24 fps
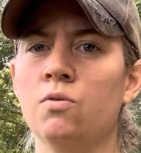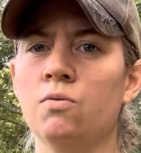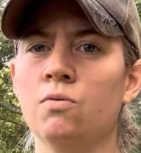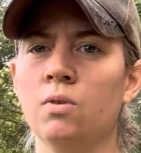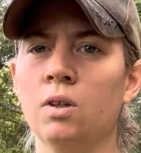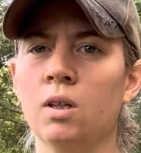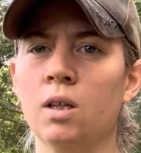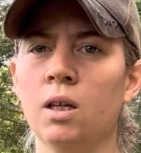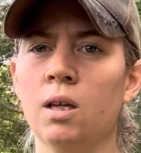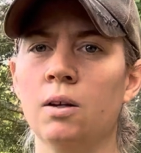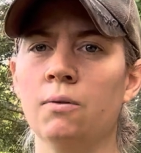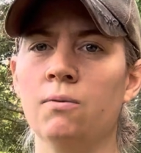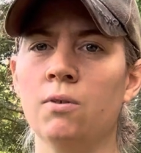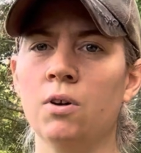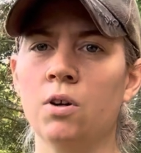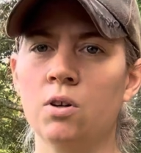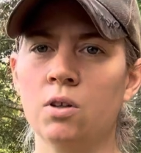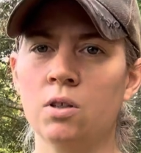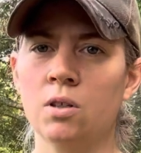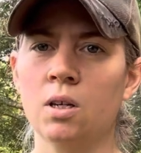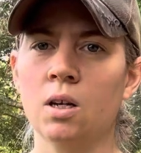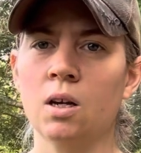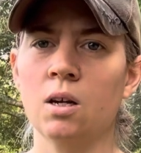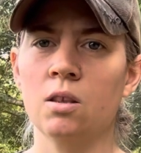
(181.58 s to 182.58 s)
really
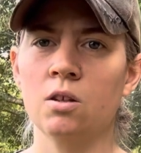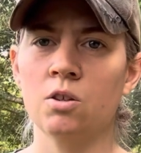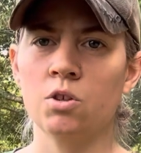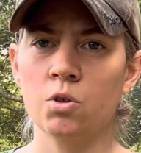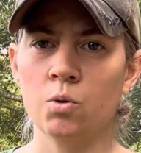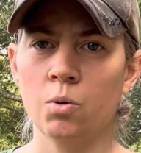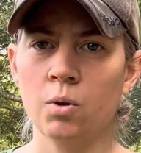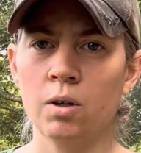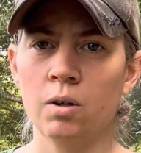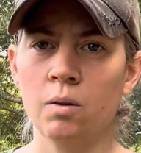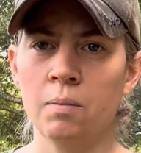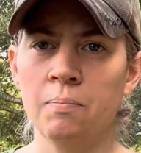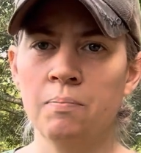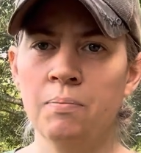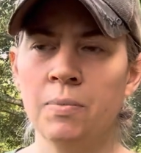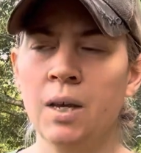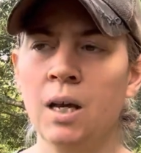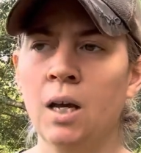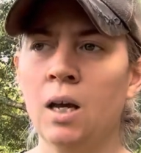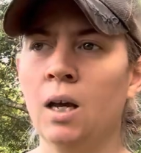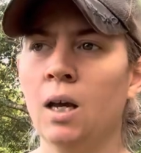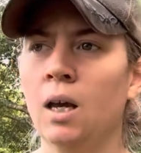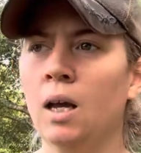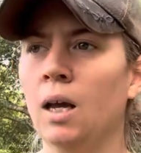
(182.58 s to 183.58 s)
focusing on the soil.
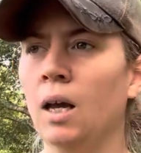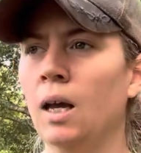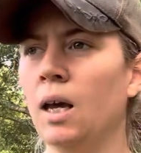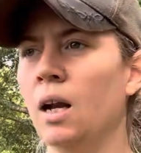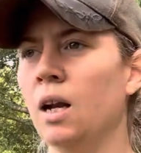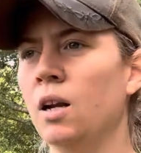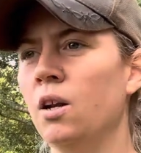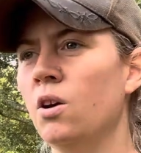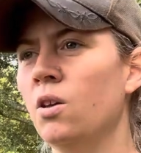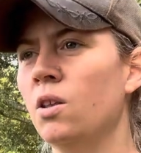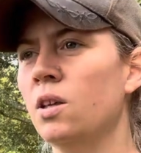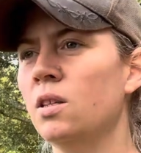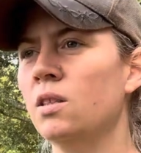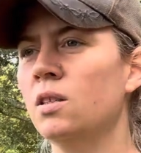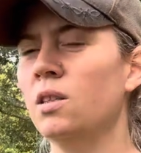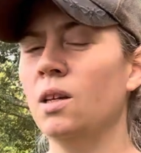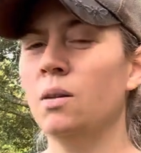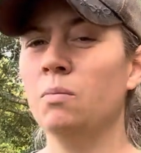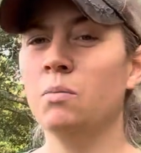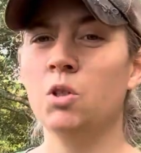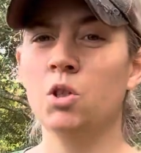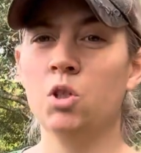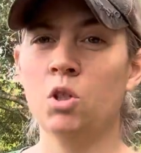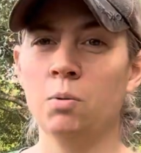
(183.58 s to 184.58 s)
And I know that
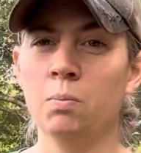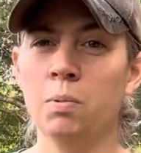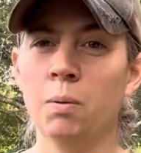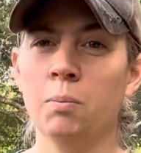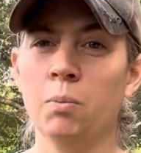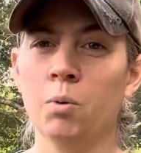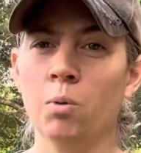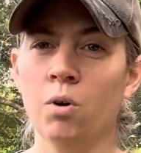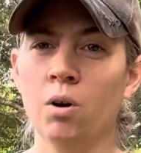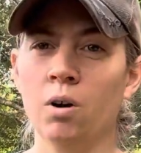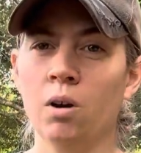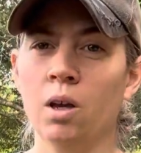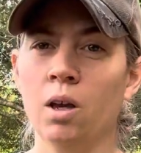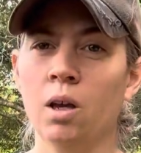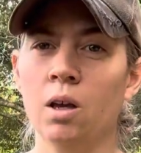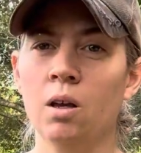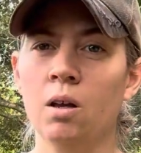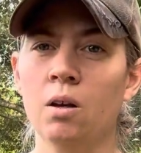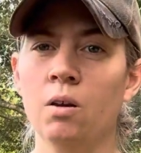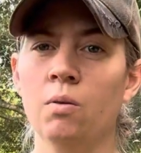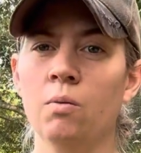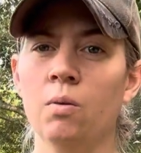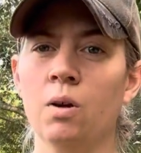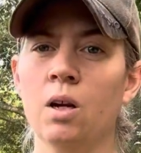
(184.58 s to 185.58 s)
seems super boring.
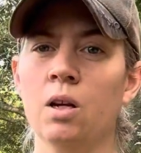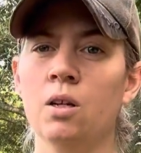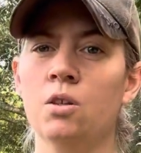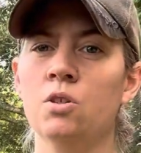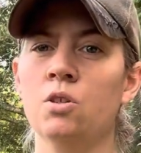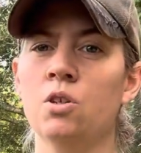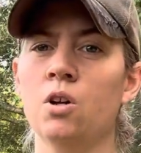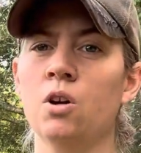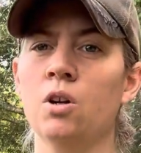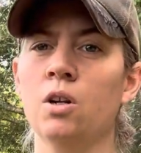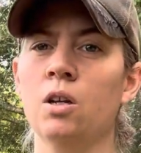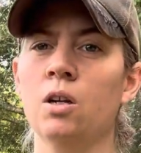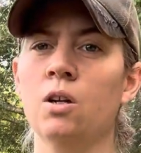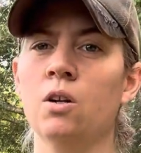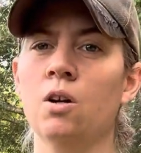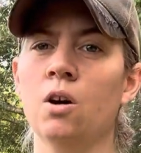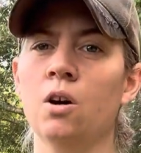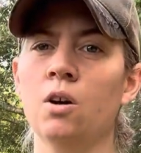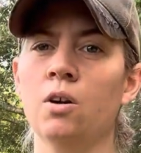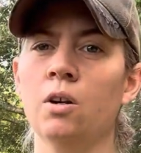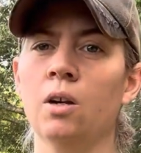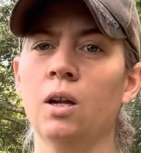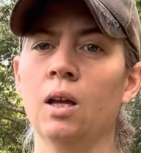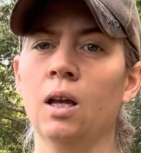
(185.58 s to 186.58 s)
When I started
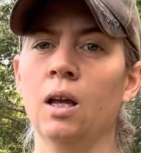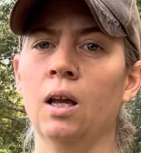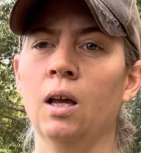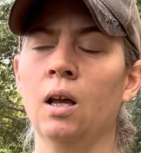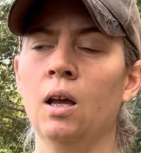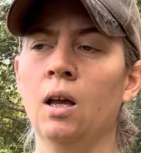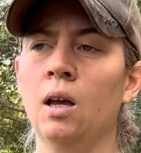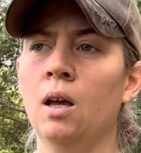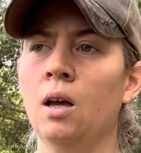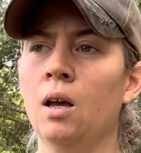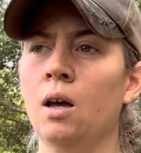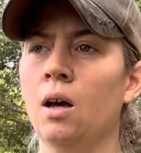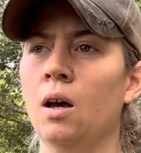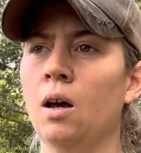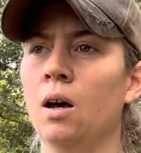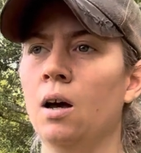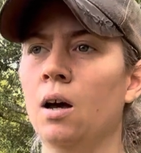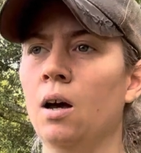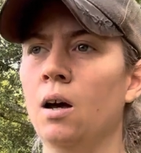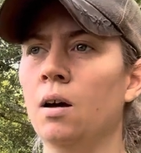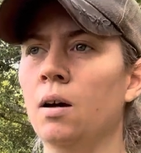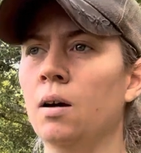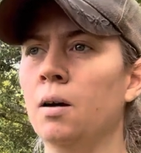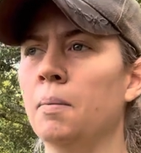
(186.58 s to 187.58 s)
gardening
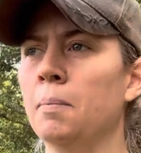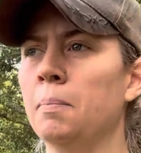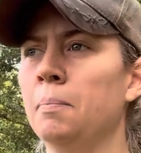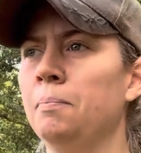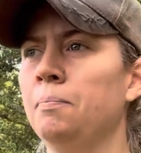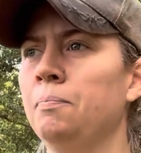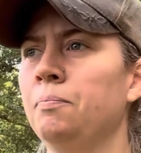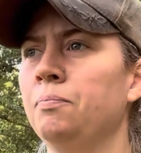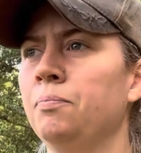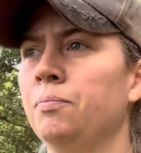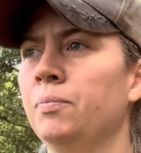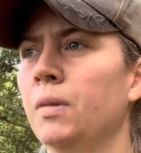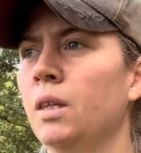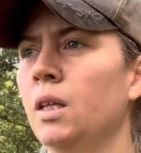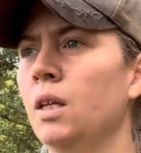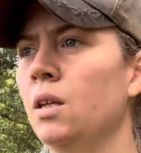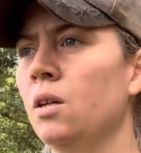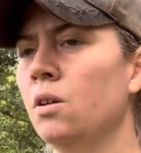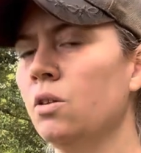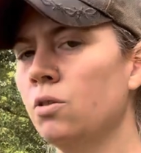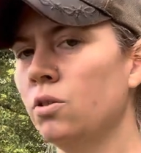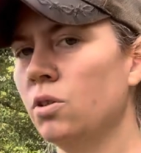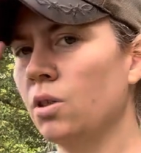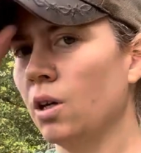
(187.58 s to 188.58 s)

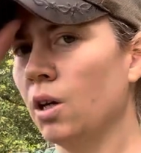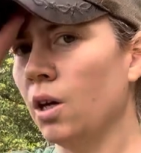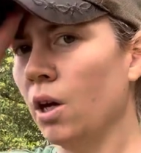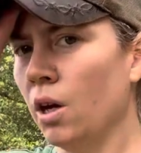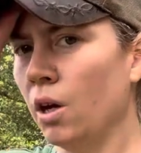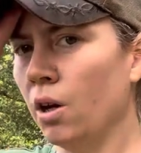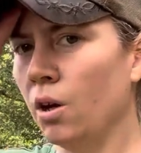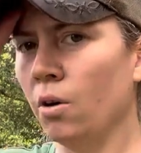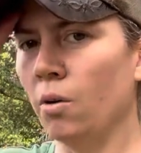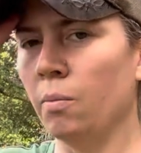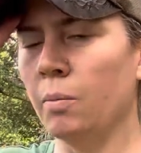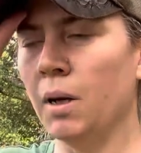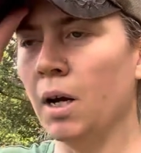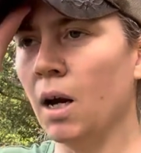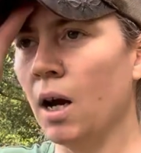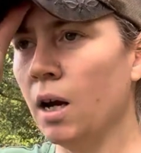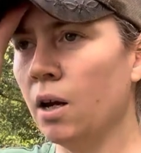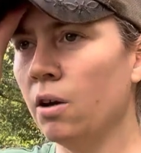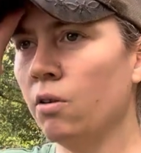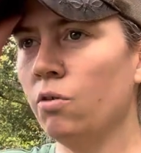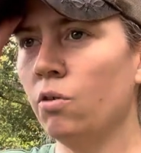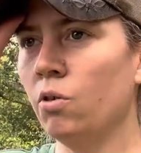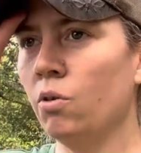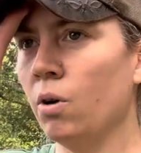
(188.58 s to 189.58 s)
years ago, I mean,
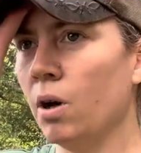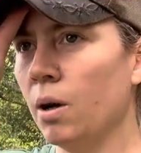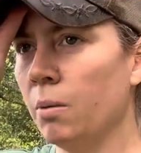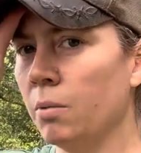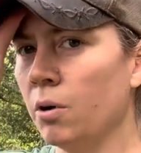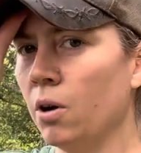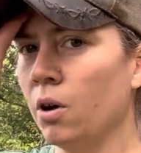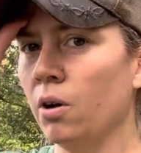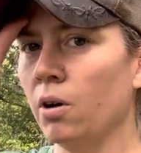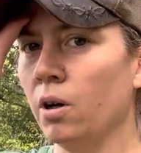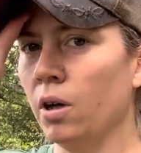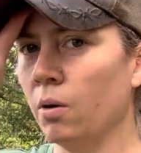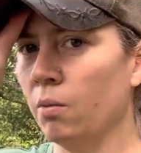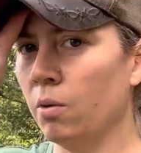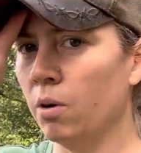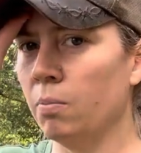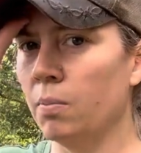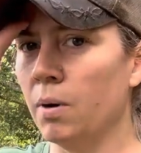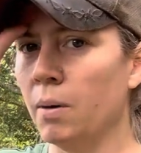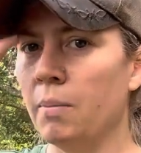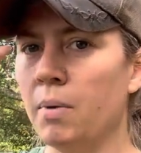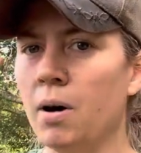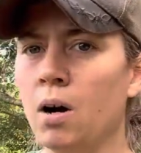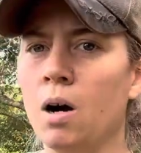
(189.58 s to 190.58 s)
I grew up gardening with
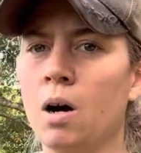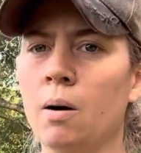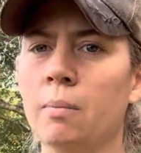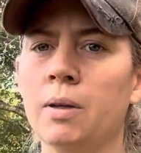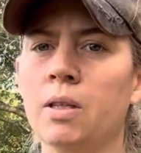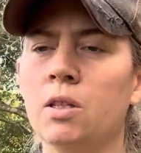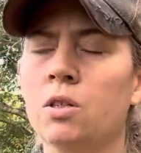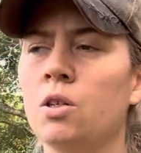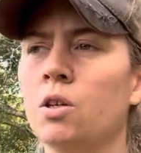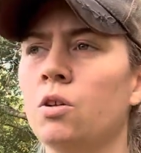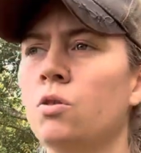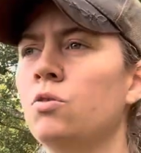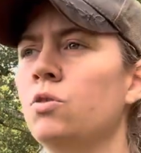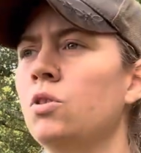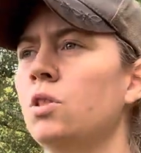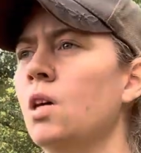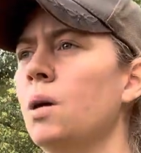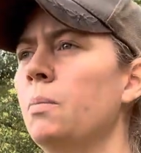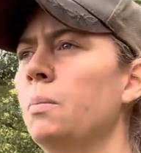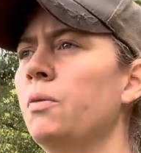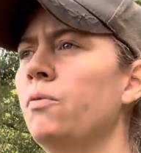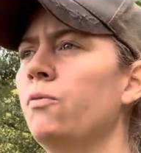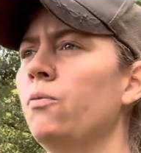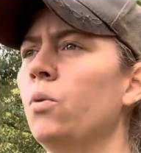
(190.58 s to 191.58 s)
my mom. And so
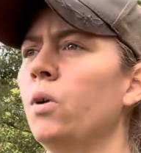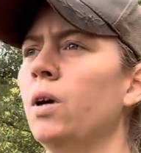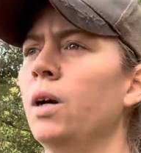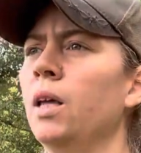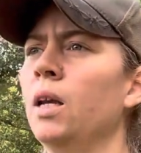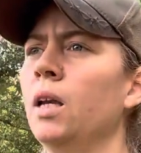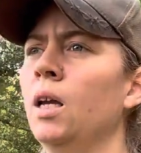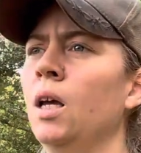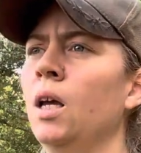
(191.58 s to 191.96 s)
some of what,